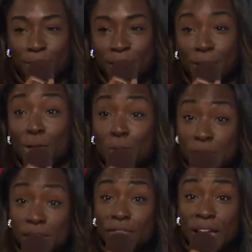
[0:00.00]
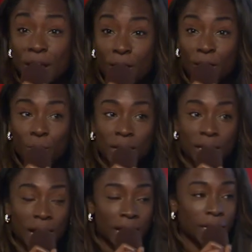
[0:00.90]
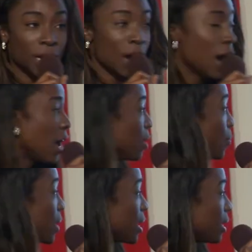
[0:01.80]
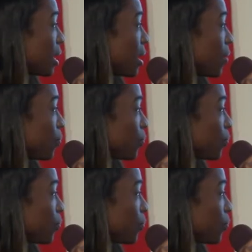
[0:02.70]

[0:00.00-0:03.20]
inclusive they are and whatnot. But